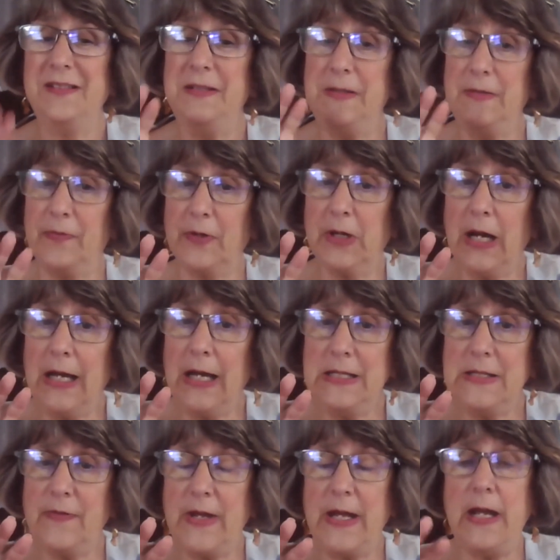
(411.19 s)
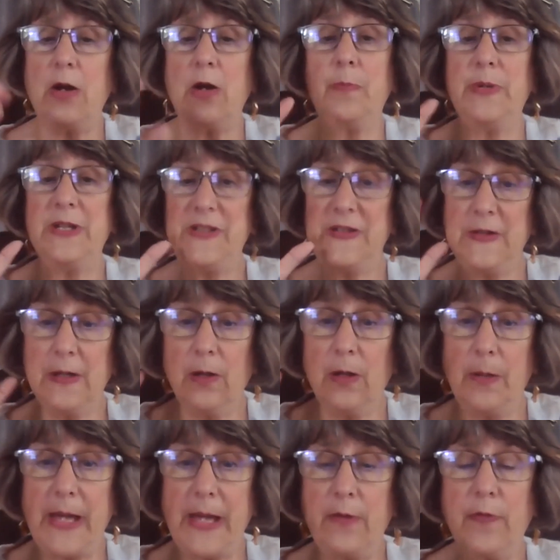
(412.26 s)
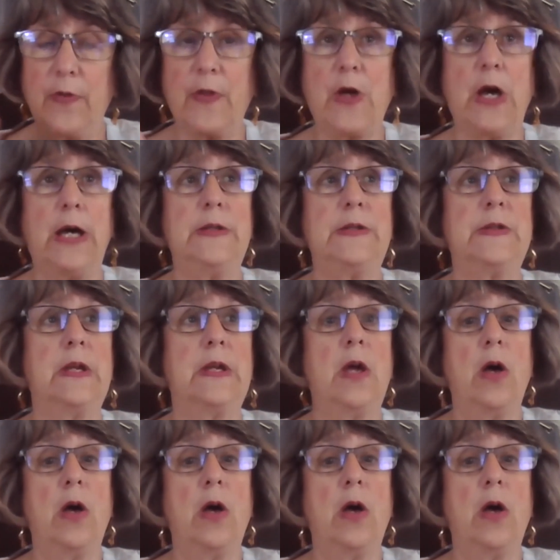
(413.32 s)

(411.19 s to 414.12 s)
Different kinds of air, but still about thoughts.